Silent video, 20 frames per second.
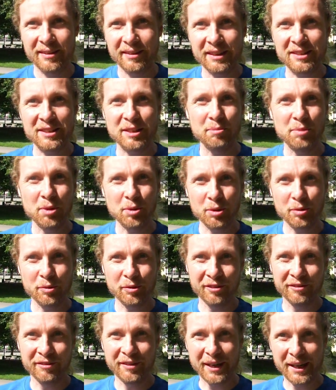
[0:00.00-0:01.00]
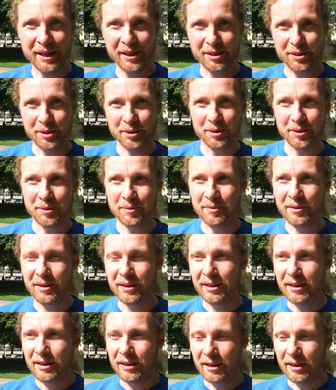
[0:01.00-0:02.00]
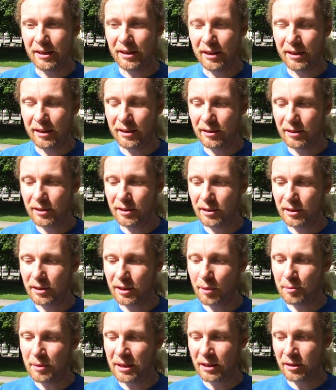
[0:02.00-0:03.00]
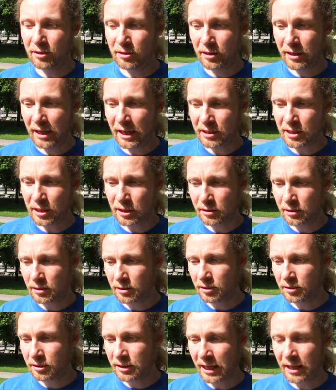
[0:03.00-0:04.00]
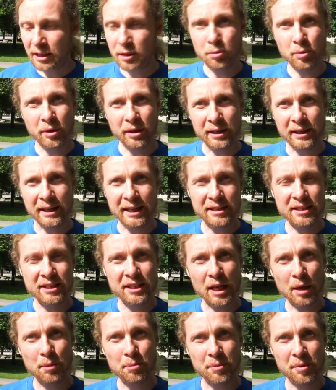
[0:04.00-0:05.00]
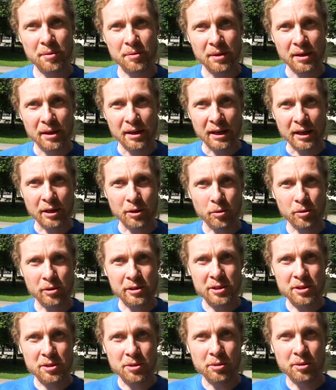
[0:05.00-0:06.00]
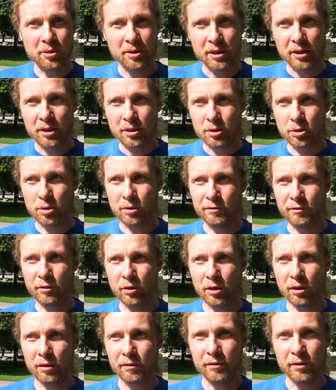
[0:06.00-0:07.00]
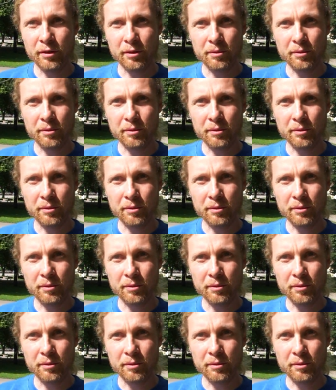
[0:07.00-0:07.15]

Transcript: It's a beautiful way to come into contact with the landscape, and also to involve